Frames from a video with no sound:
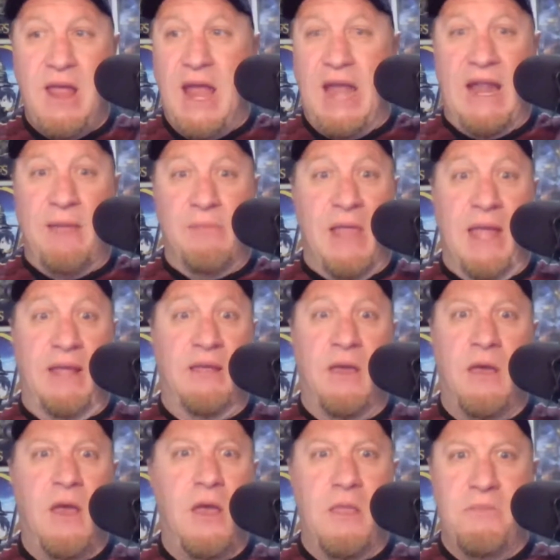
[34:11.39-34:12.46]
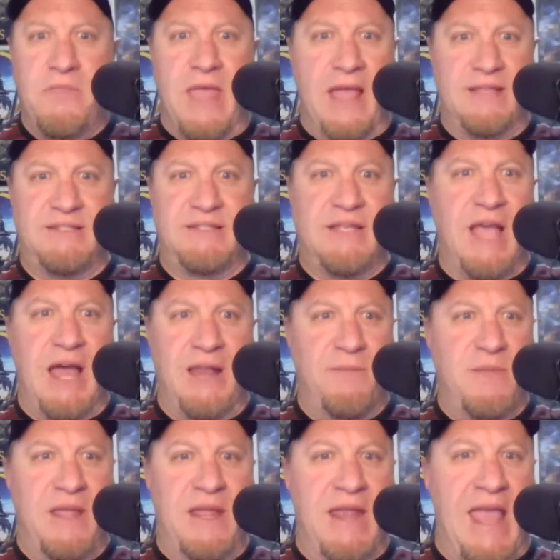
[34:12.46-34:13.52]
And I'm like, that's got to
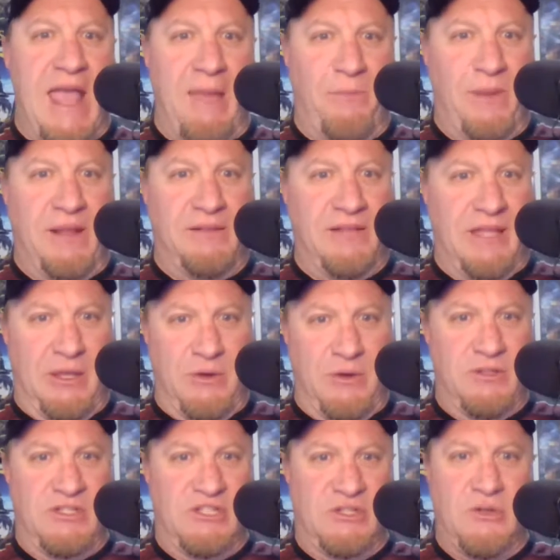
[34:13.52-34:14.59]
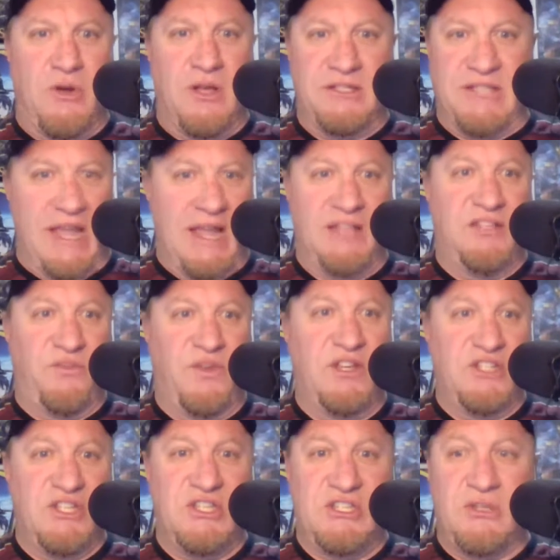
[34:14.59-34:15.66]
be an epically good science
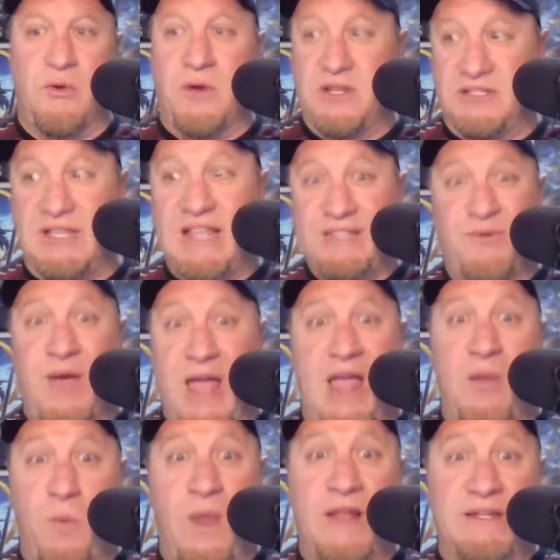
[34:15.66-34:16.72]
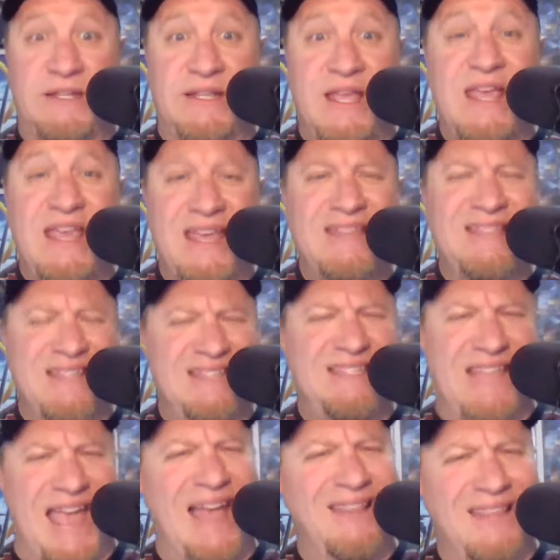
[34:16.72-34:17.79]
fiction story. So that's why I went to. Isn't it
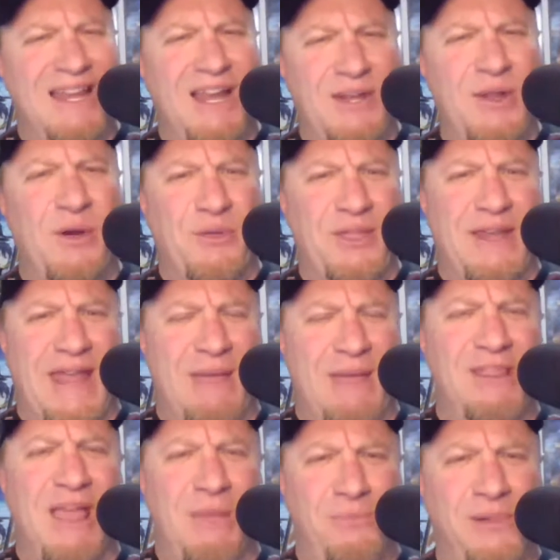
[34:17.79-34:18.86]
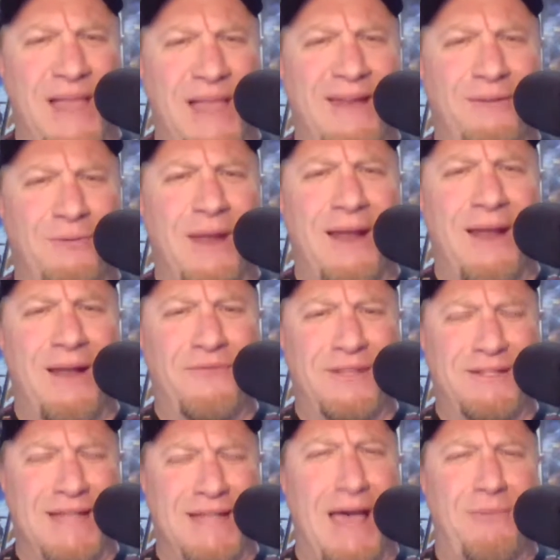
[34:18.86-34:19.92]
sad that I know the name of that planet right off the
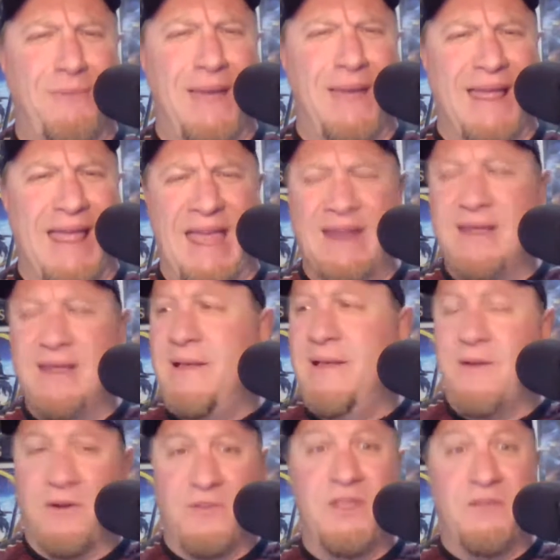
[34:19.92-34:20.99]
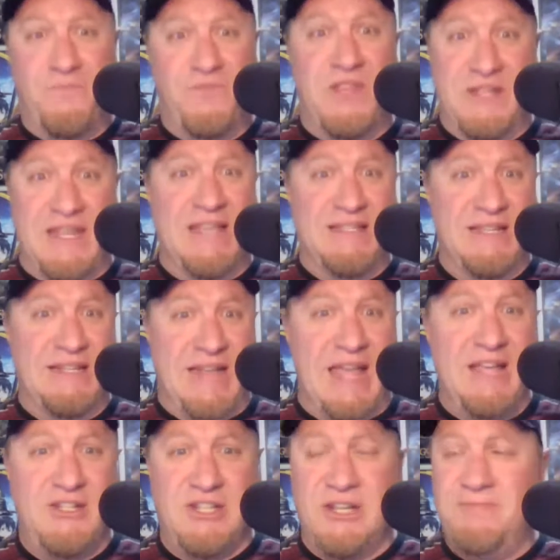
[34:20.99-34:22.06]
top of my head, or the
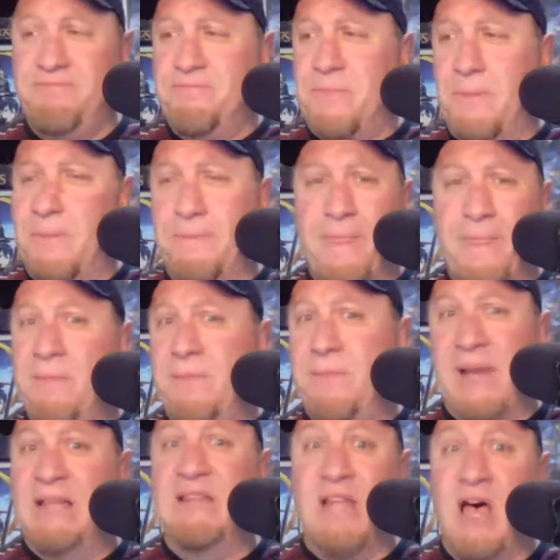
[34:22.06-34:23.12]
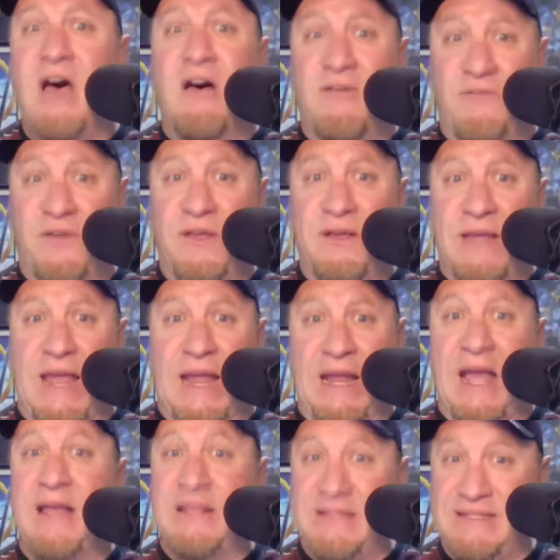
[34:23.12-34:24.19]
designation? But I love.
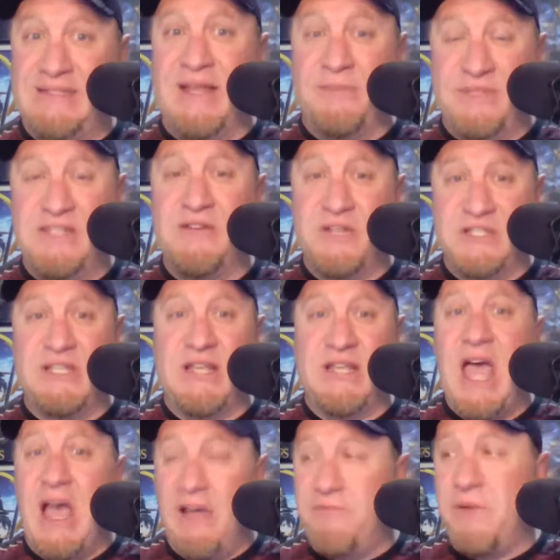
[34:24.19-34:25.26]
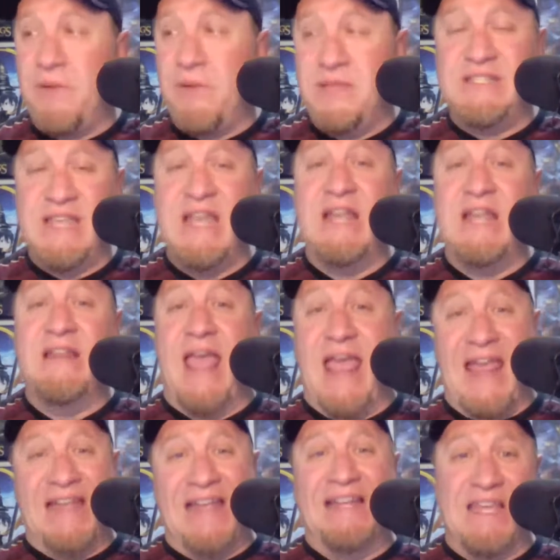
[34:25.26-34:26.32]
I'm seriously. I've probably seen
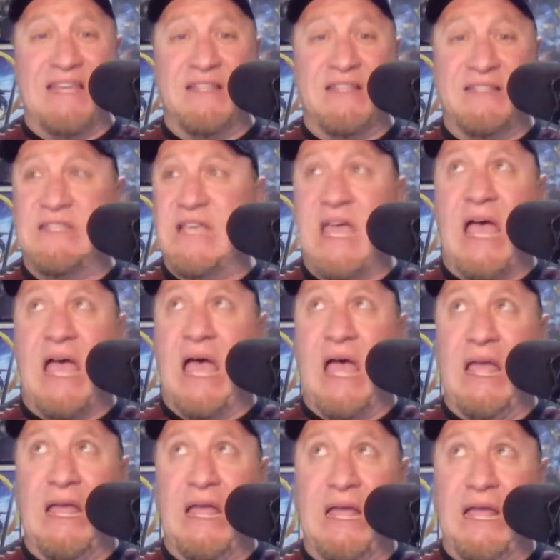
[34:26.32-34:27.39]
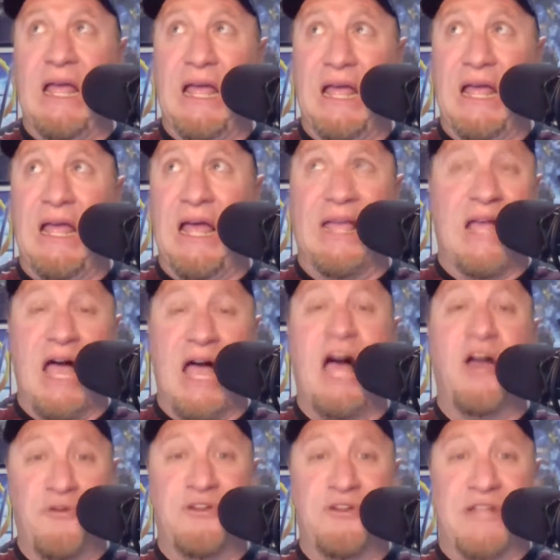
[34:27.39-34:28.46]
Aliens like
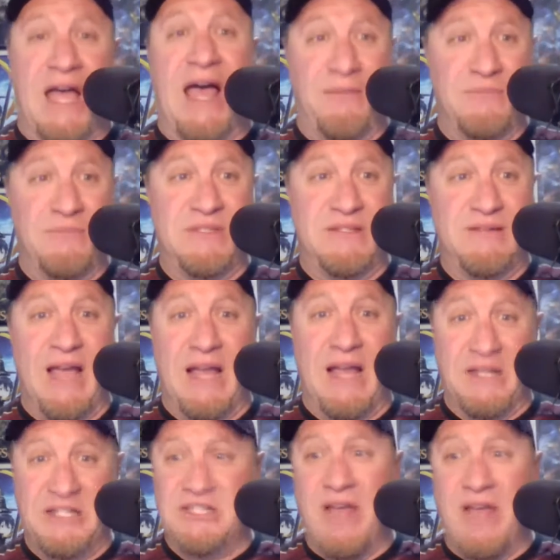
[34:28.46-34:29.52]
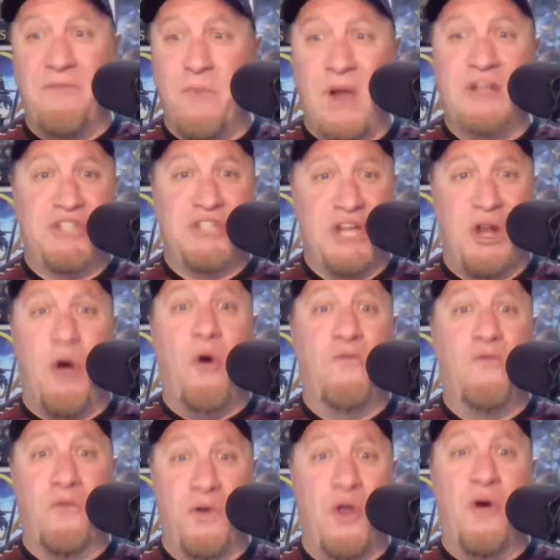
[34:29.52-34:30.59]
100 times. I've watched it
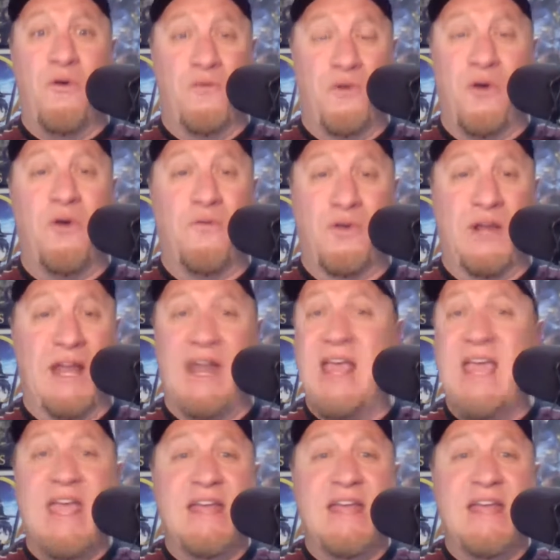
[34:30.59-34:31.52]
over and over and over again.